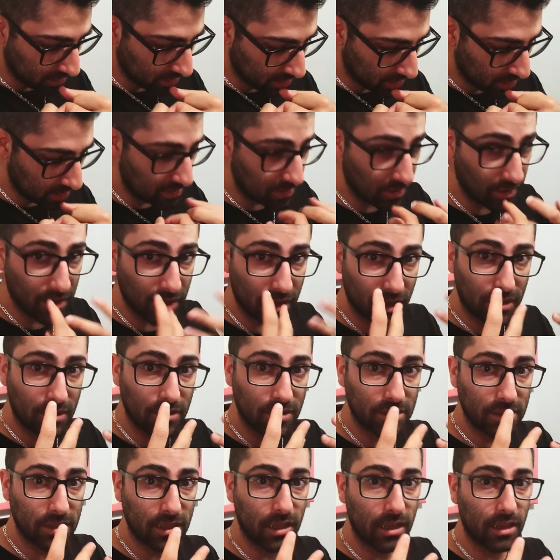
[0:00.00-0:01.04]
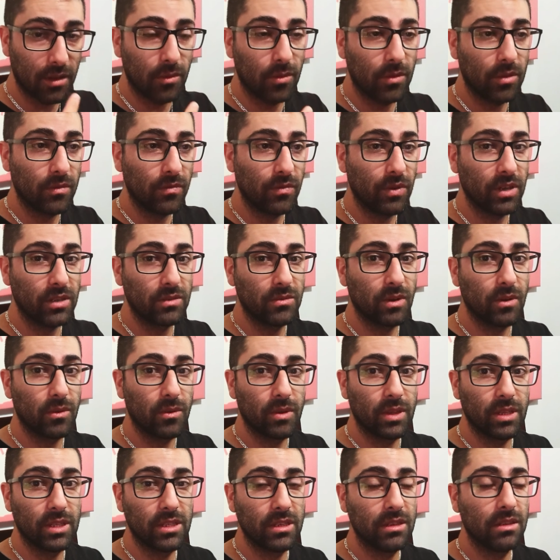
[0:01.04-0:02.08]
until they understand what the fuck's wrong
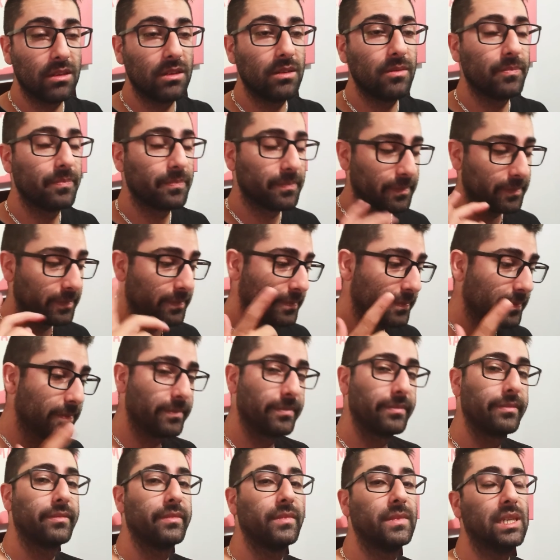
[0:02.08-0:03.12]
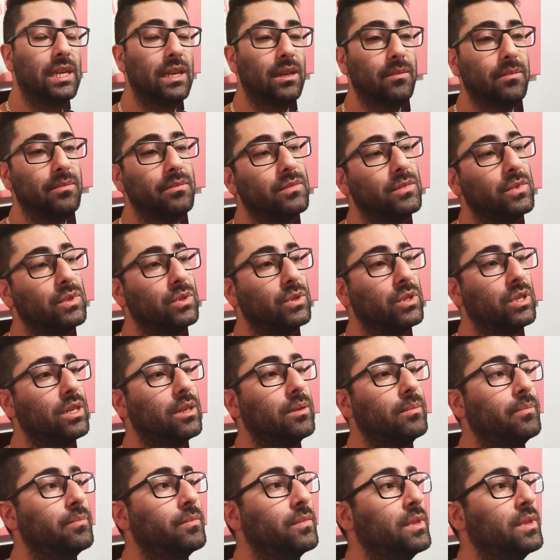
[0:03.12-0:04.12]
with each other. Yeah, it was good.